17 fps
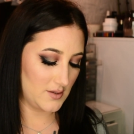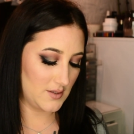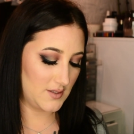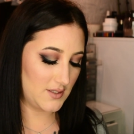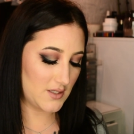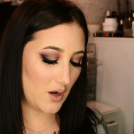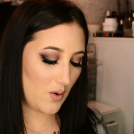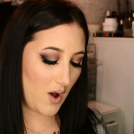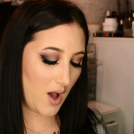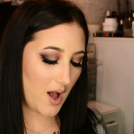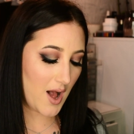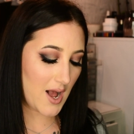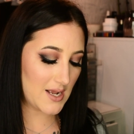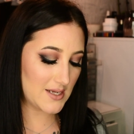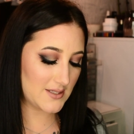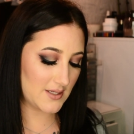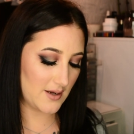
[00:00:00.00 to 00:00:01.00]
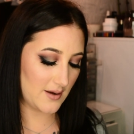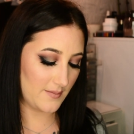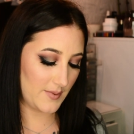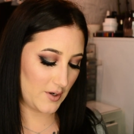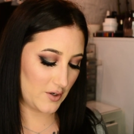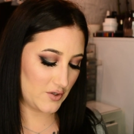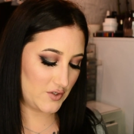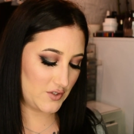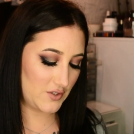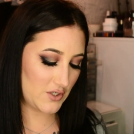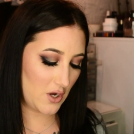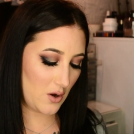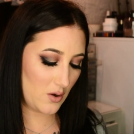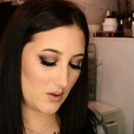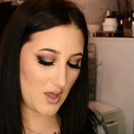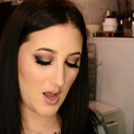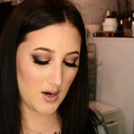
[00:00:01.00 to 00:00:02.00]
so awesome. They're
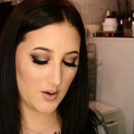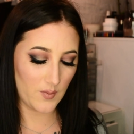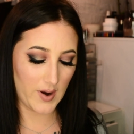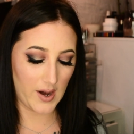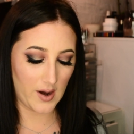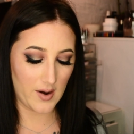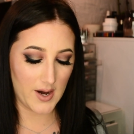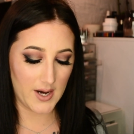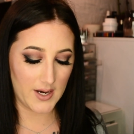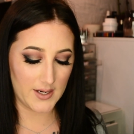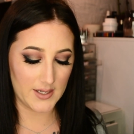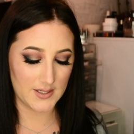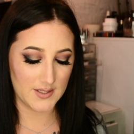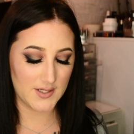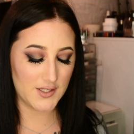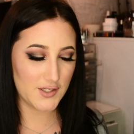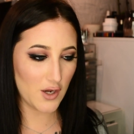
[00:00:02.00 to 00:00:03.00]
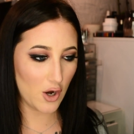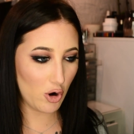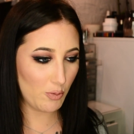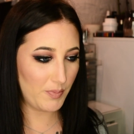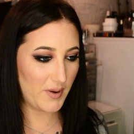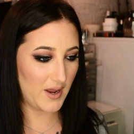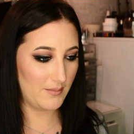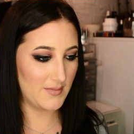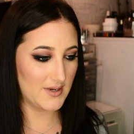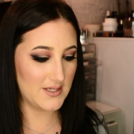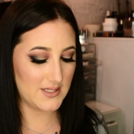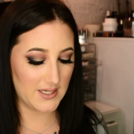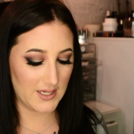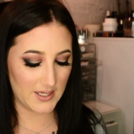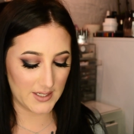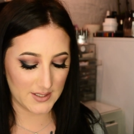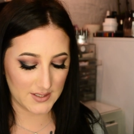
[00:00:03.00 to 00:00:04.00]
so long wearing and so
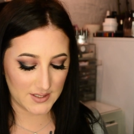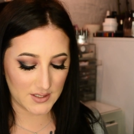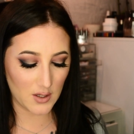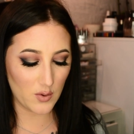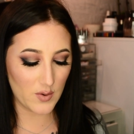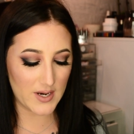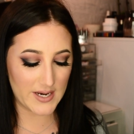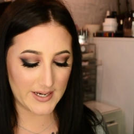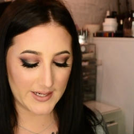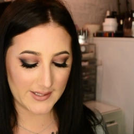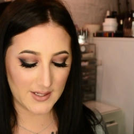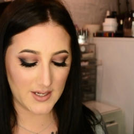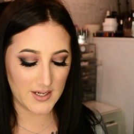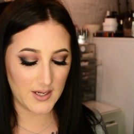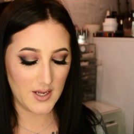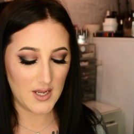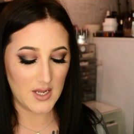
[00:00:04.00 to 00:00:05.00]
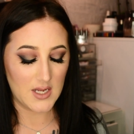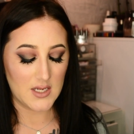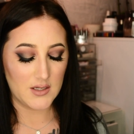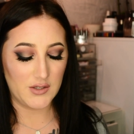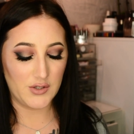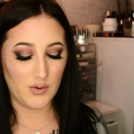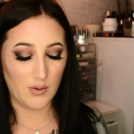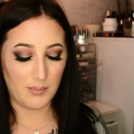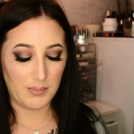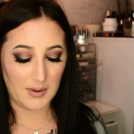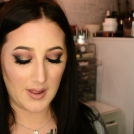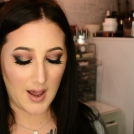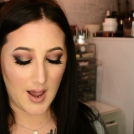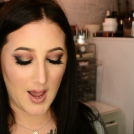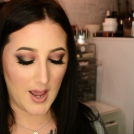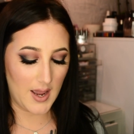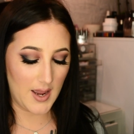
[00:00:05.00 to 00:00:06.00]
pigmented and so easy to
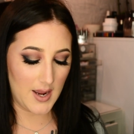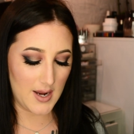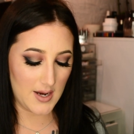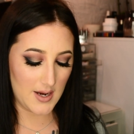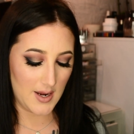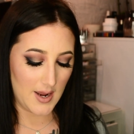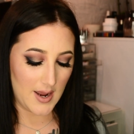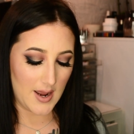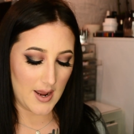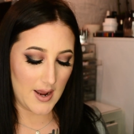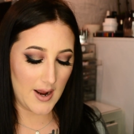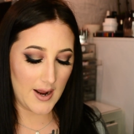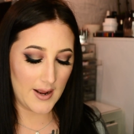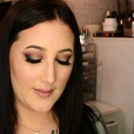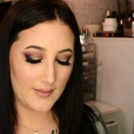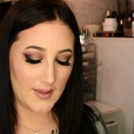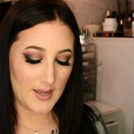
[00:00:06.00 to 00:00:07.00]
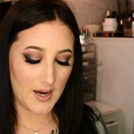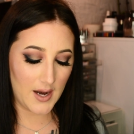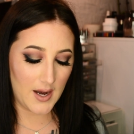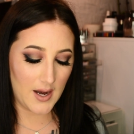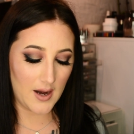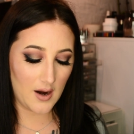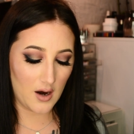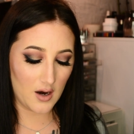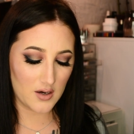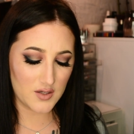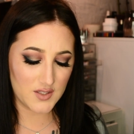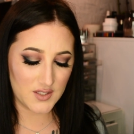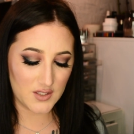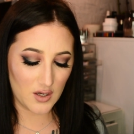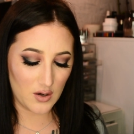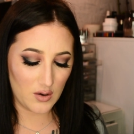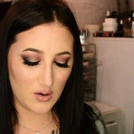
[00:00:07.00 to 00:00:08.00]
apply. And they are
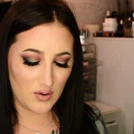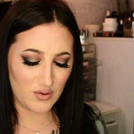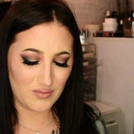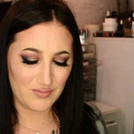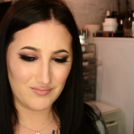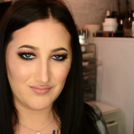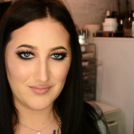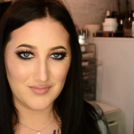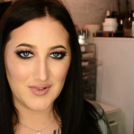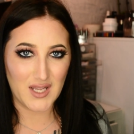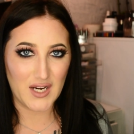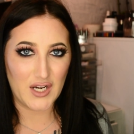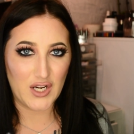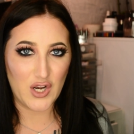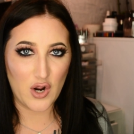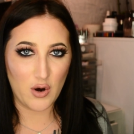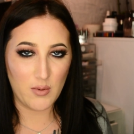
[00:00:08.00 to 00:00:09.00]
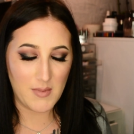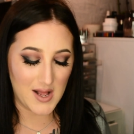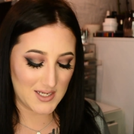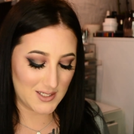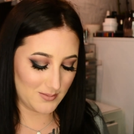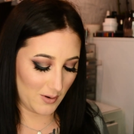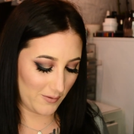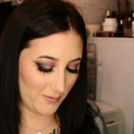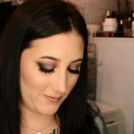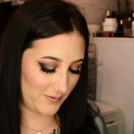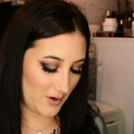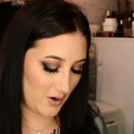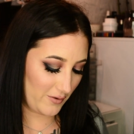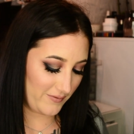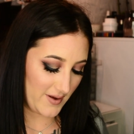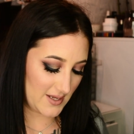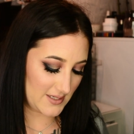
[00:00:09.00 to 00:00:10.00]
so, like, no muss, no,
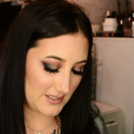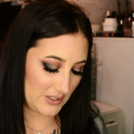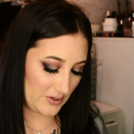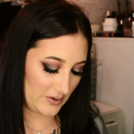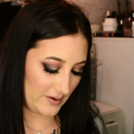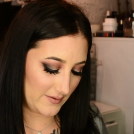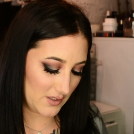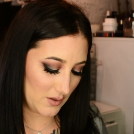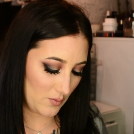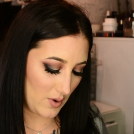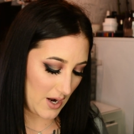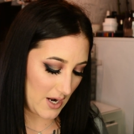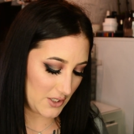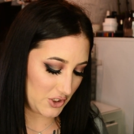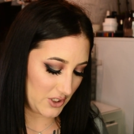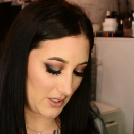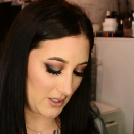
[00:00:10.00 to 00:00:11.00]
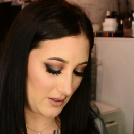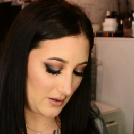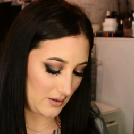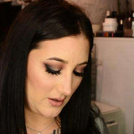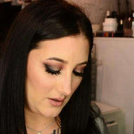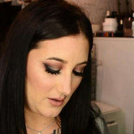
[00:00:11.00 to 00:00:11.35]
no fuss. You don't have to watch it